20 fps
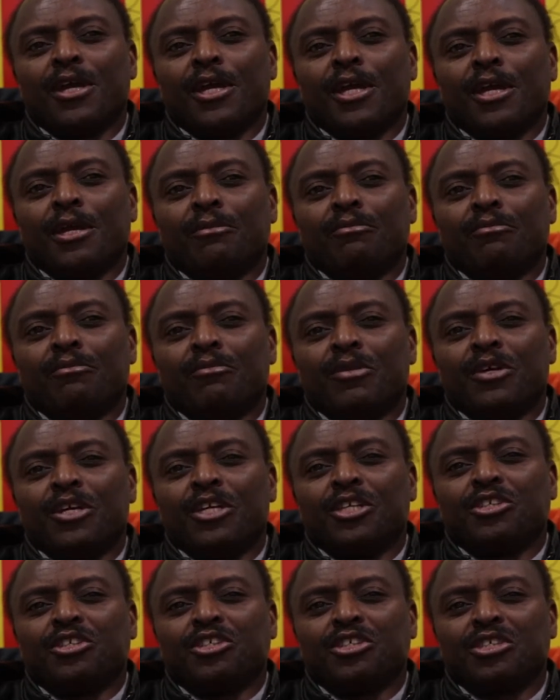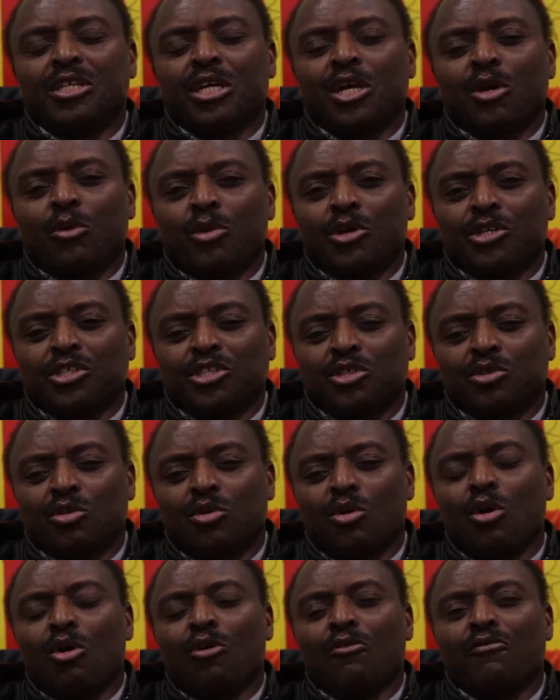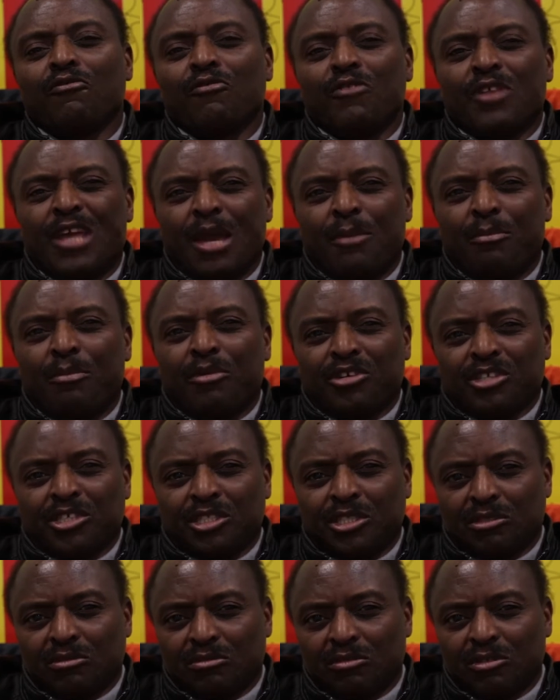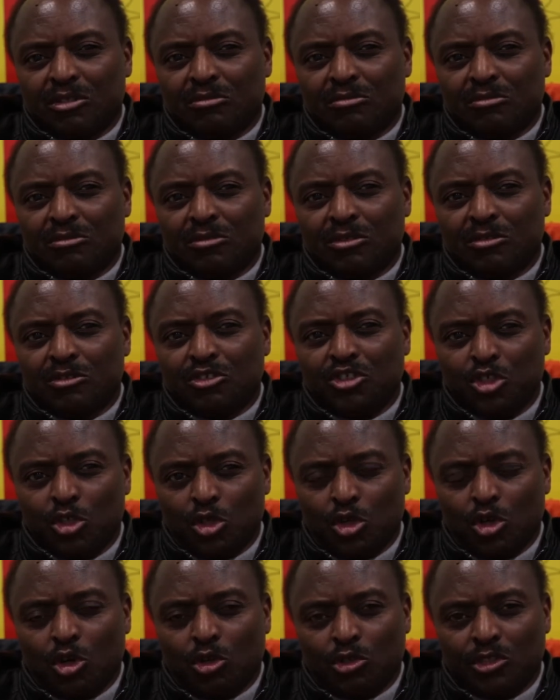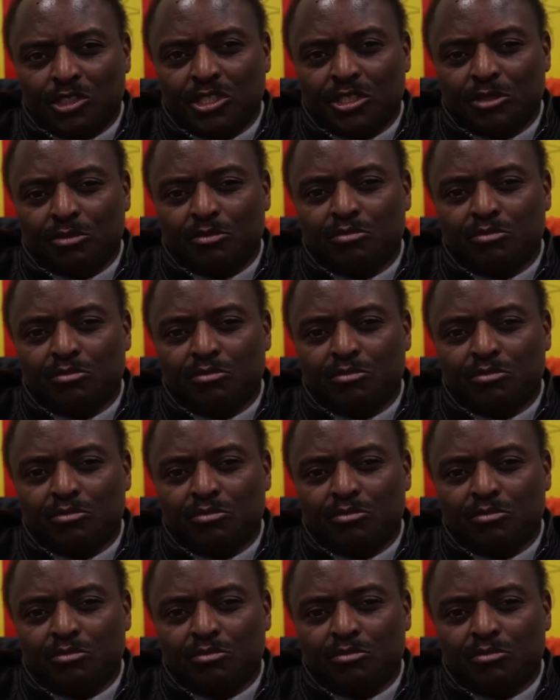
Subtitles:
It's a question of the emperor's new clothes.